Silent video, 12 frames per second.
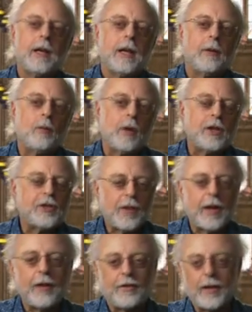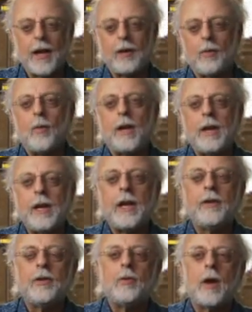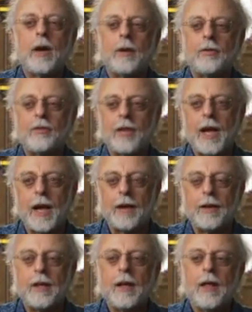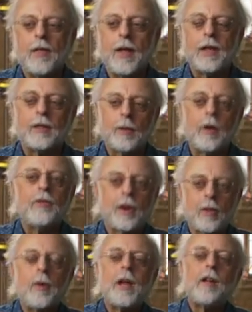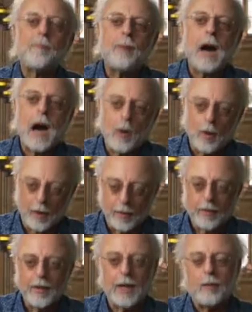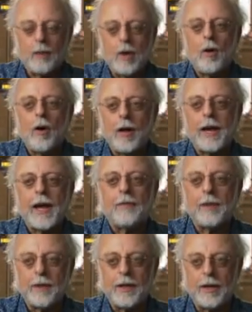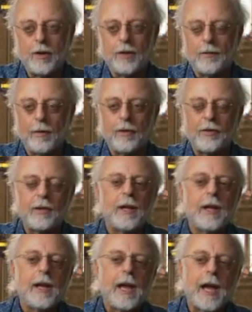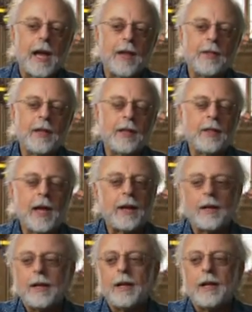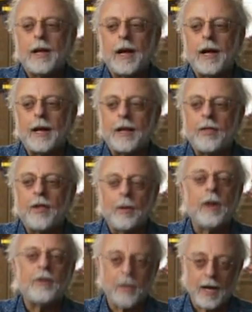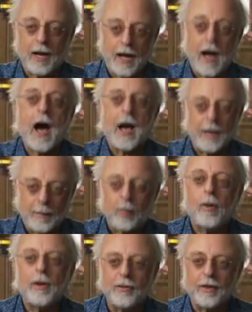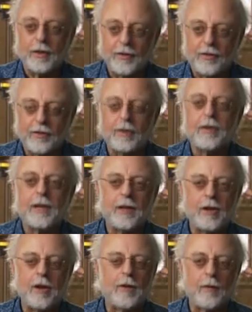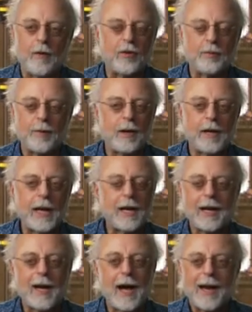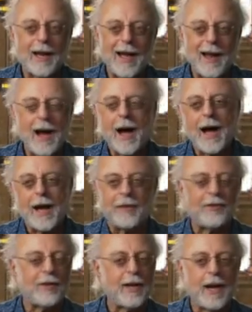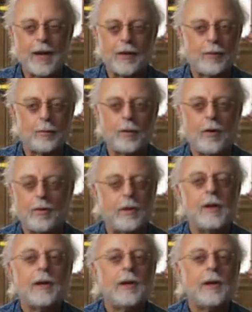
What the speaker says: which says that we need to understand that there is a creative power that we all have in the universe, and that there is a God presence in the universe, but it ain't a God on high sitting on a throne,